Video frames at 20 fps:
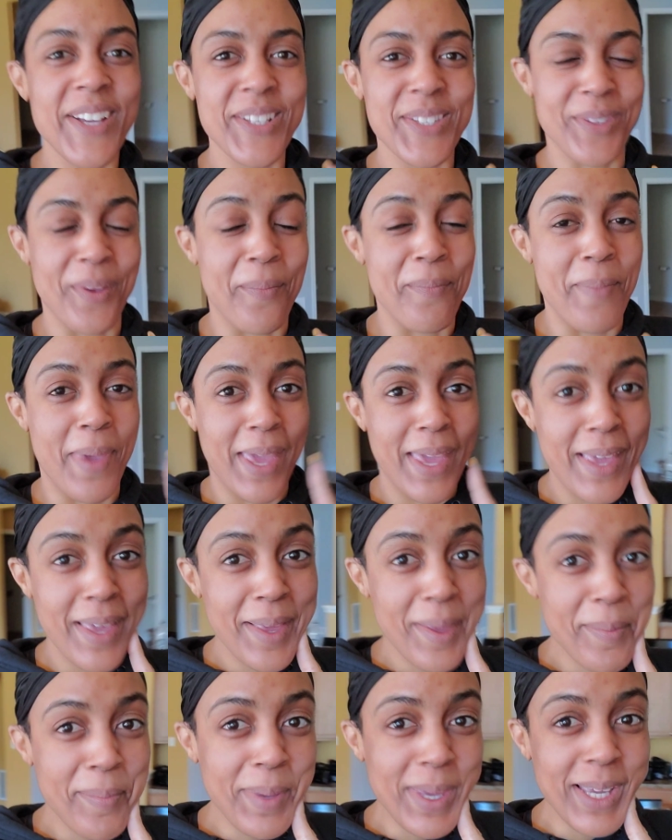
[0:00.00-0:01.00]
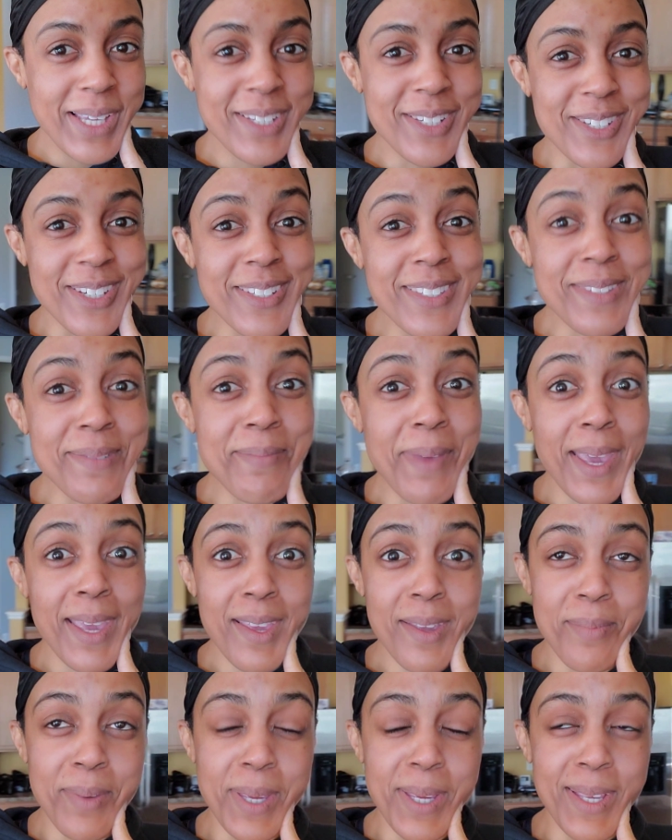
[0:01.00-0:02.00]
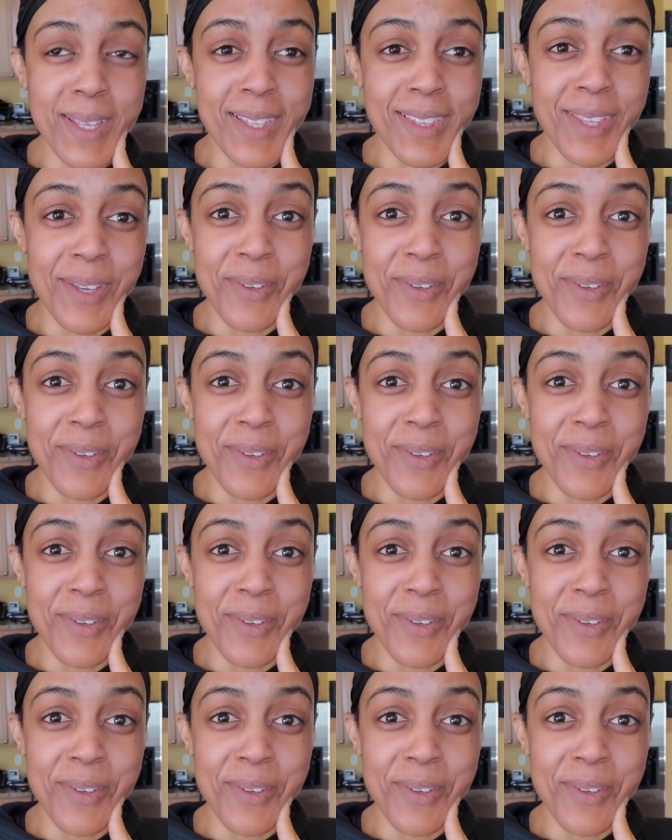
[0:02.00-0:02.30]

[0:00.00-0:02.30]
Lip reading: So maybe, just maybe,